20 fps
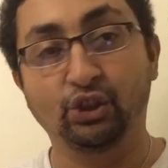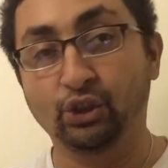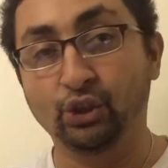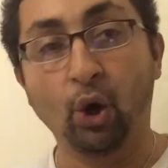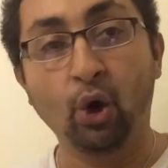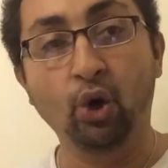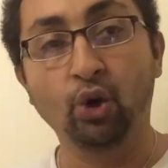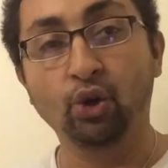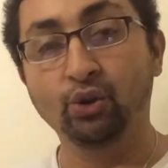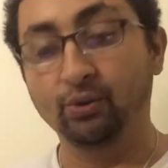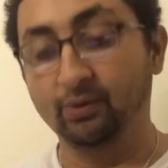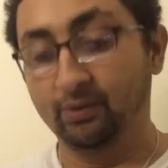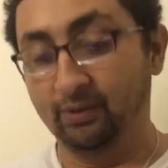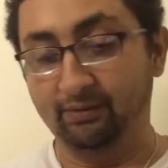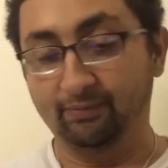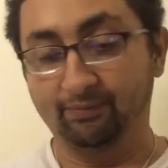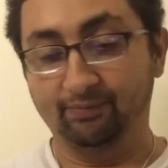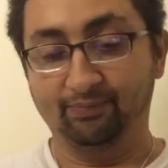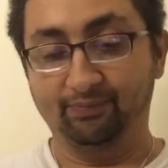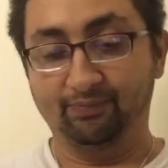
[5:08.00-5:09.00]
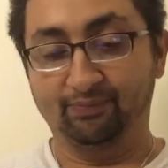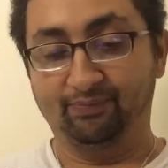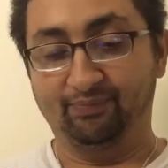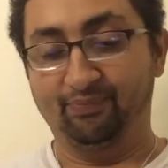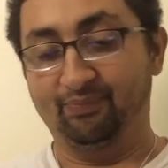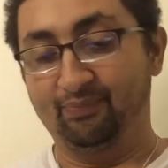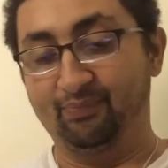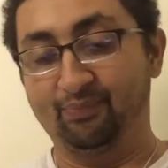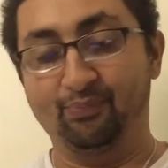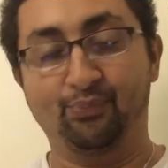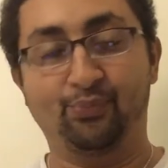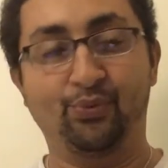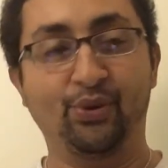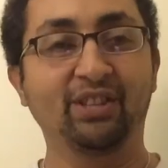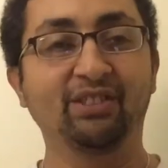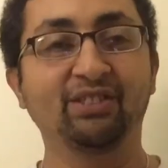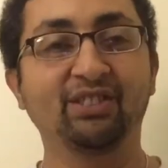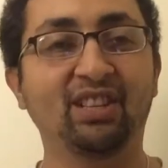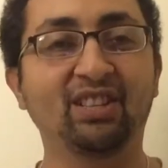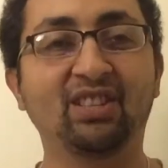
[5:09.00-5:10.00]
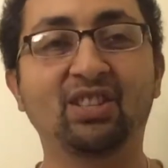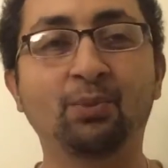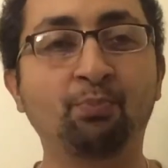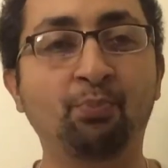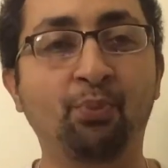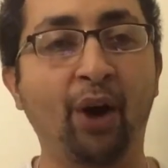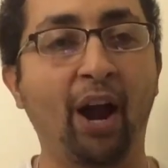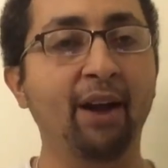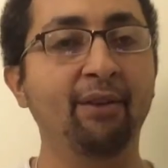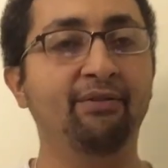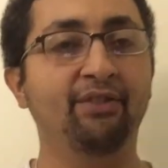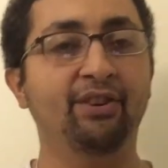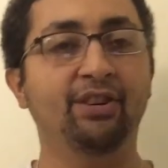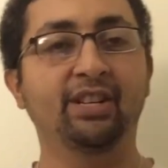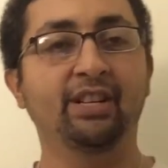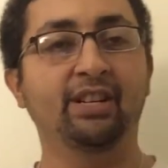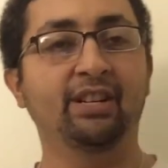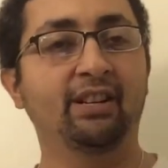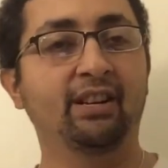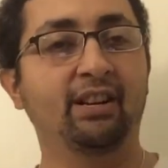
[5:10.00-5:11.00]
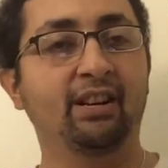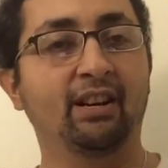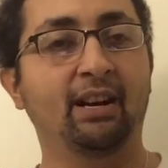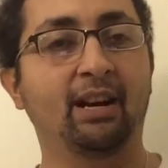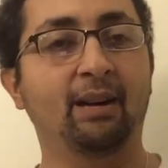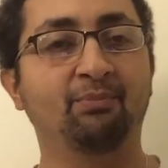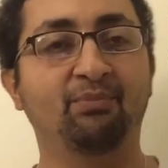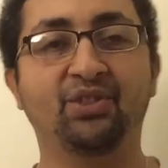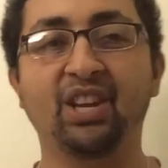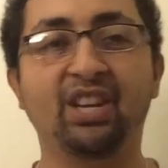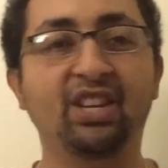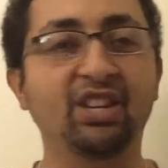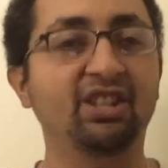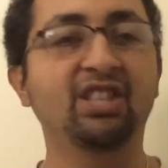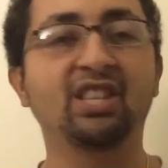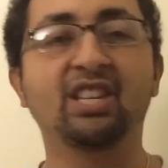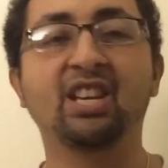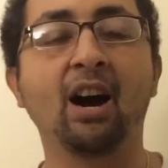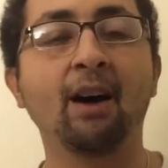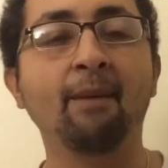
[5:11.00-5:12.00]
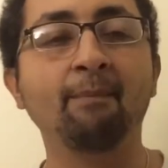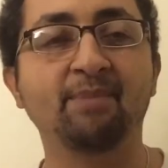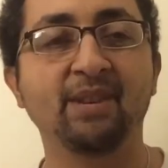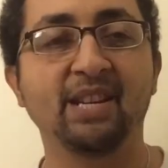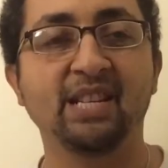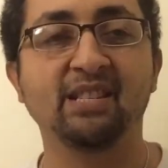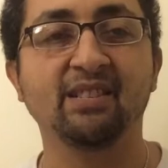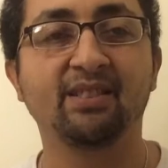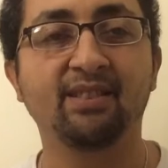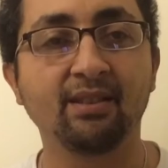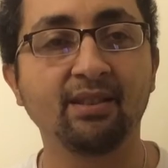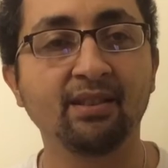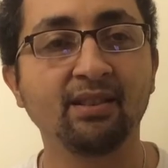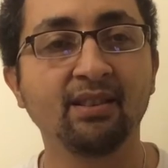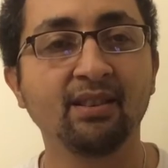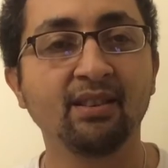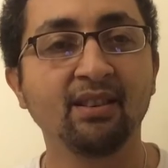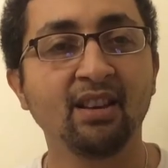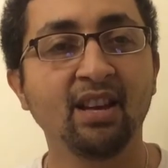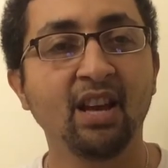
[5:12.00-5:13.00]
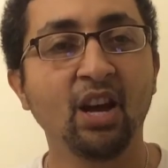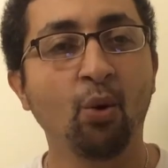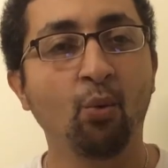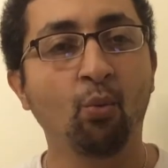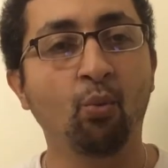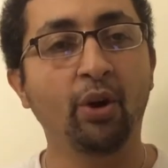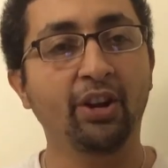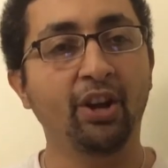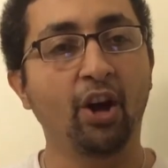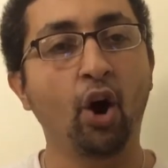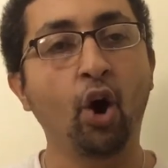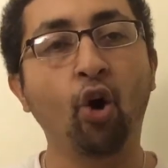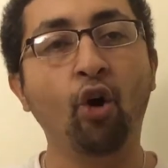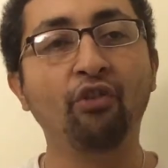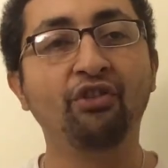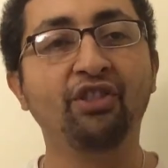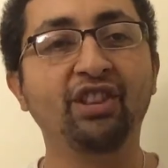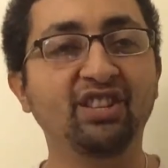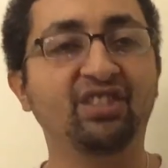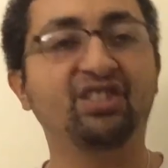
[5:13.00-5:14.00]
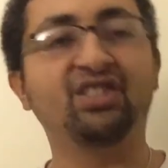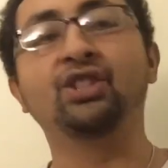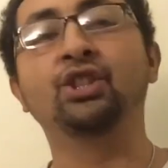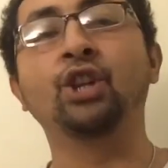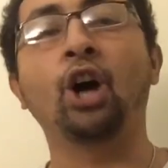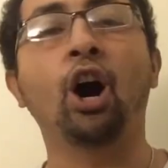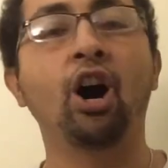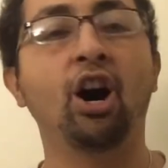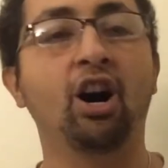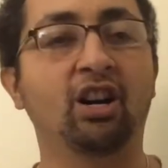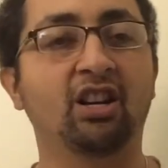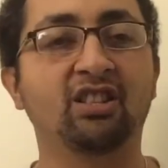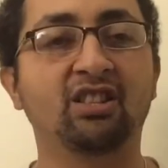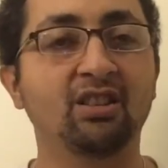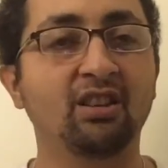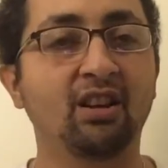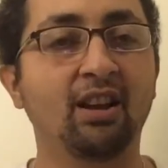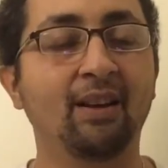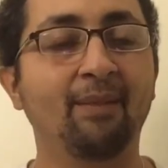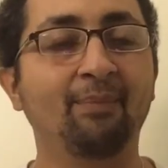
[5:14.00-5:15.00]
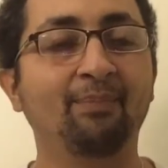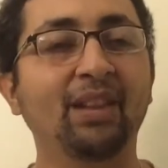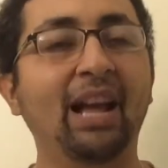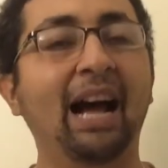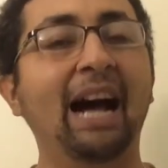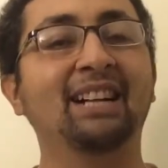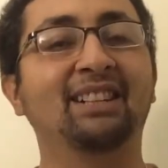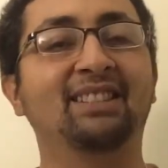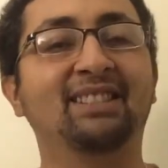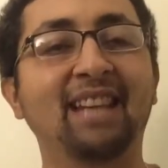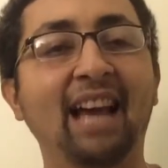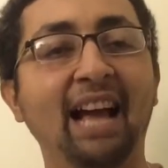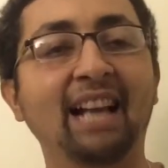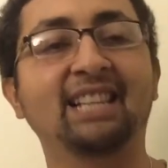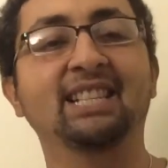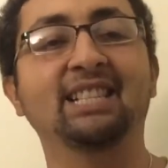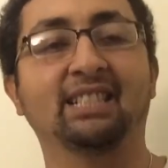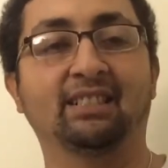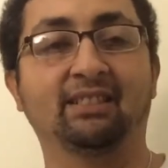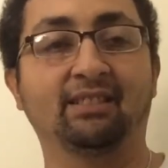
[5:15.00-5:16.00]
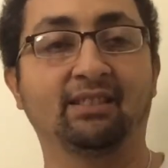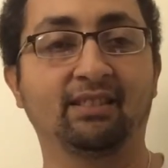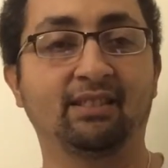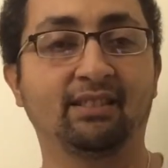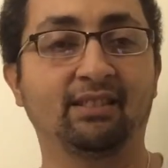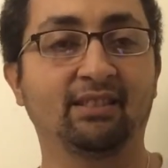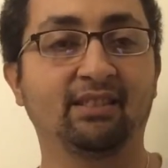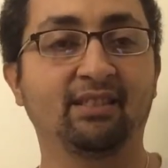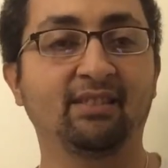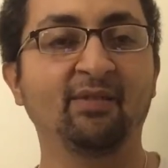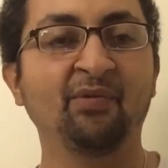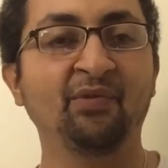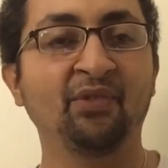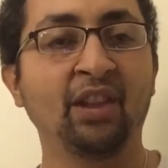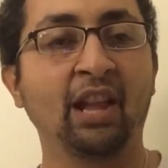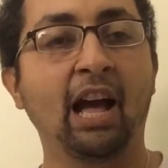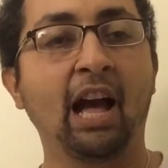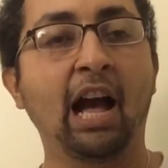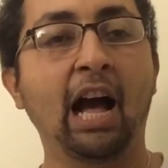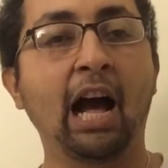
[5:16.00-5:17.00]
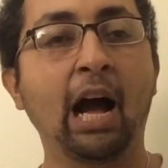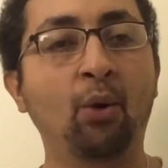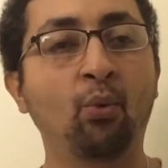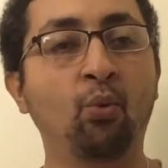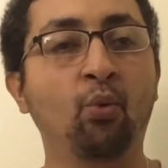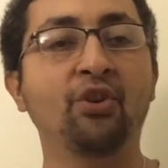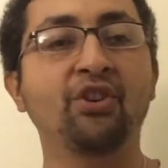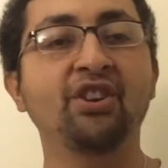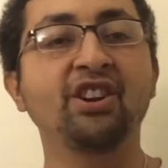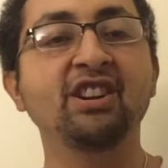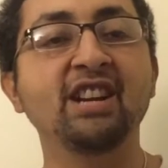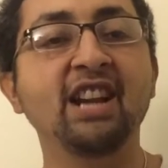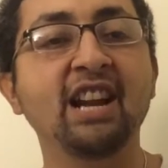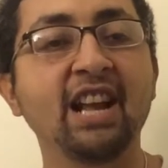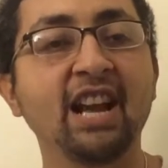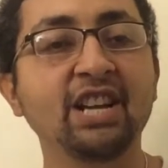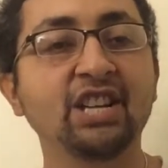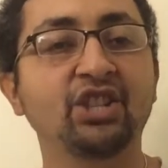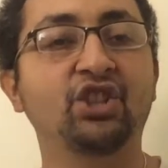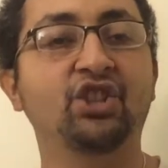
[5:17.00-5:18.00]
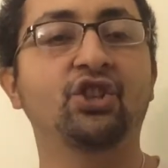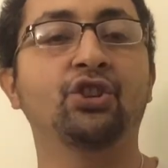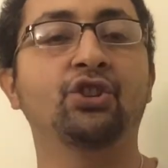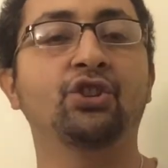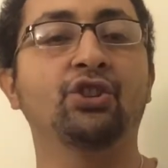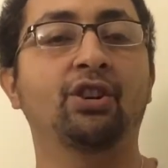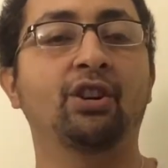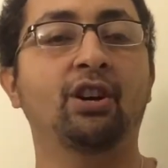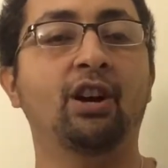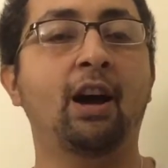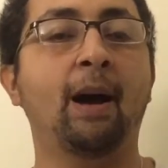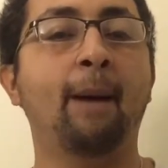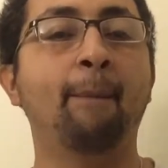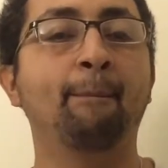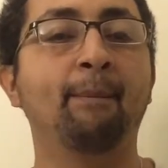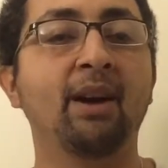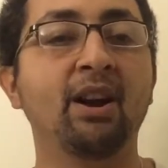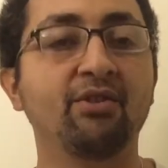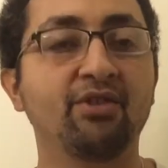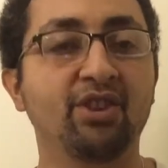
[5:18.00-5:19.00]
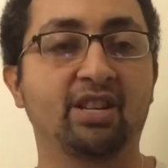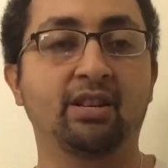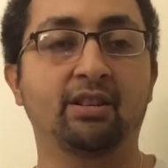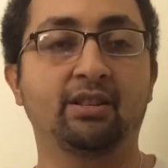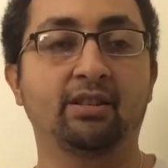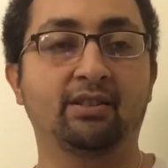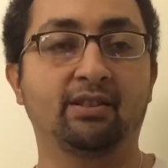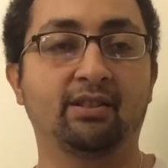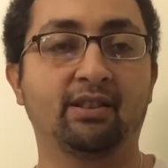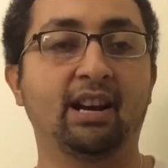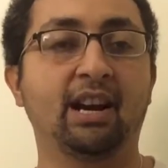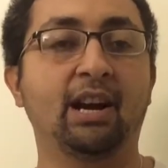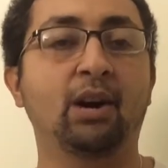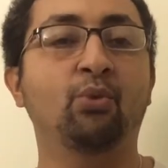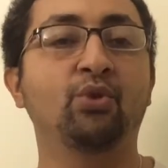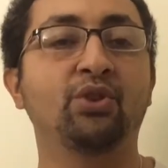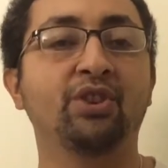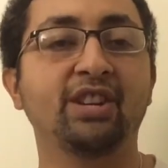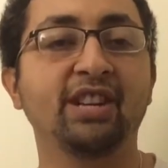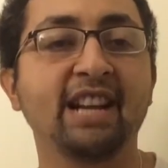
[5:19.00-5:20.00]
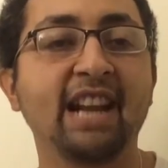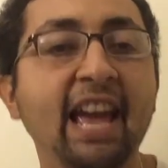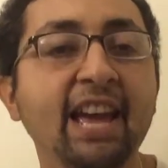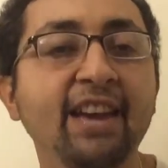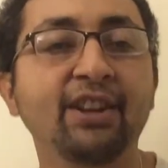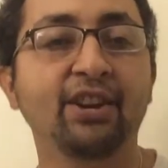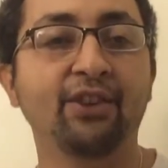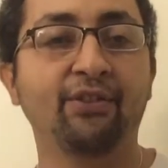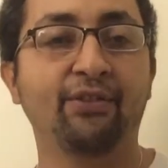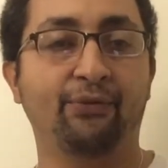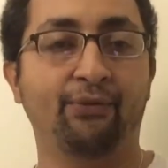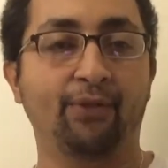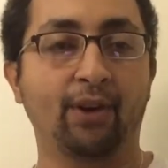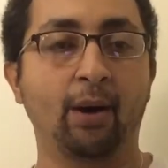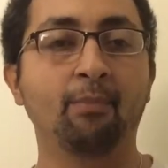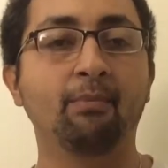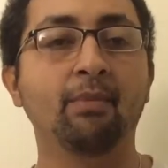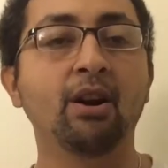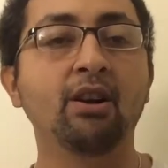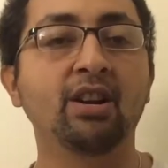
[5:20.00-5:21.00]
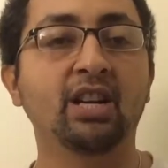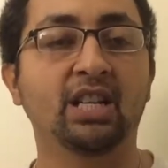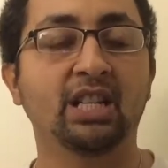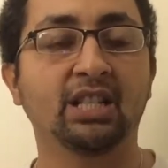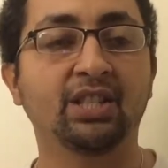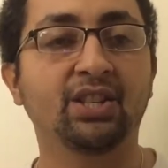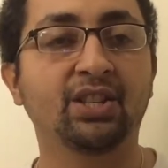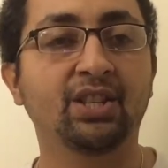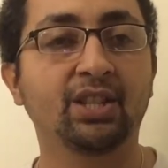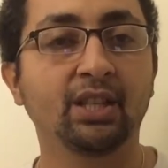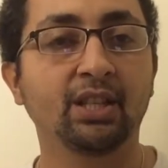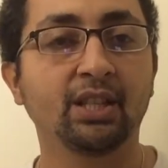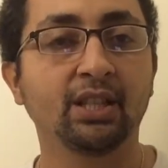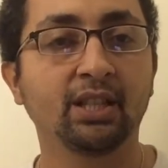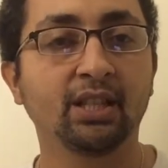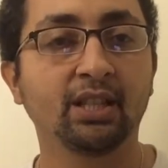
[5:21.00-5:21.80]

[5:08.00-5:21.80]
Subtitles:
Don't bring these private security companies with all these dogs attacking our native American, our Native Americans.